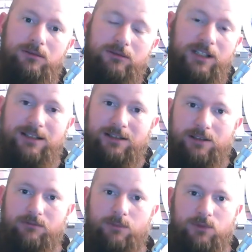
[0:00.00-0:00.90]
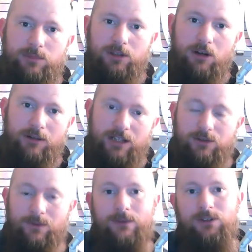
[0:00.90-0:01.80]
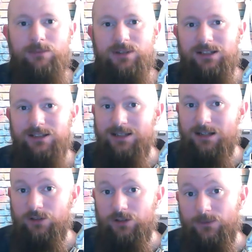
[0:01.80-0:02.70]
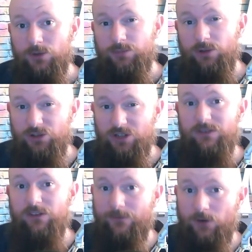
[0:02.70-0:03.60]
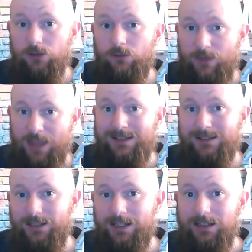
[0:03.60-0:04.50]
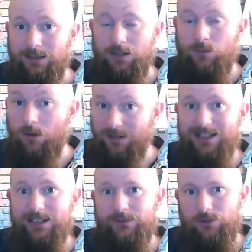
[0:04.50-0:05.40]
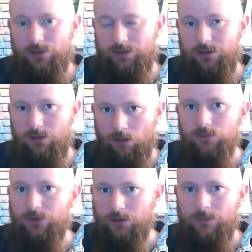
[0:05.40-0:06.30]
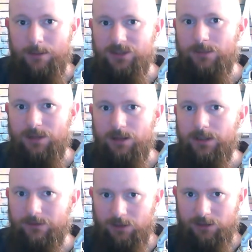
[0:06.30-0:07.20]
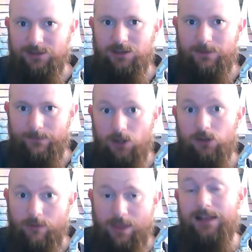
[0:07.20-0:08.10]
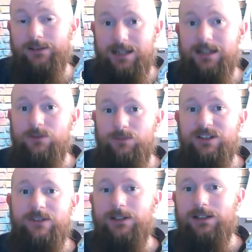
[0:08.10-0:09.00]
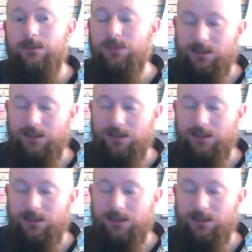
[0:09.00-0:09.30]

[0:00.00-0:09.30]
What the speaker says: Linked in the description below. Get your 15% discount on your first purchase if you follow that link. You won't get it if you just go to their website, by the way. You've got to actually follow that link specifically.